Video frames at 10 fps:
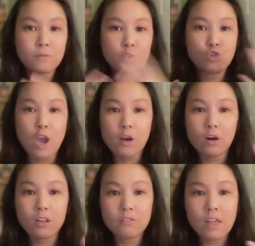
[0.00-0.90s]
track
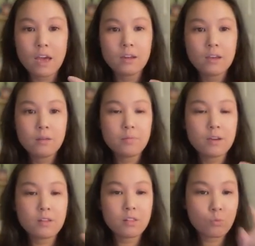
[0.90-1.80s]
all of that.
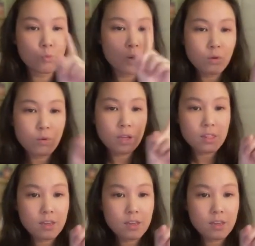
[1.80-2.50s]
But one quick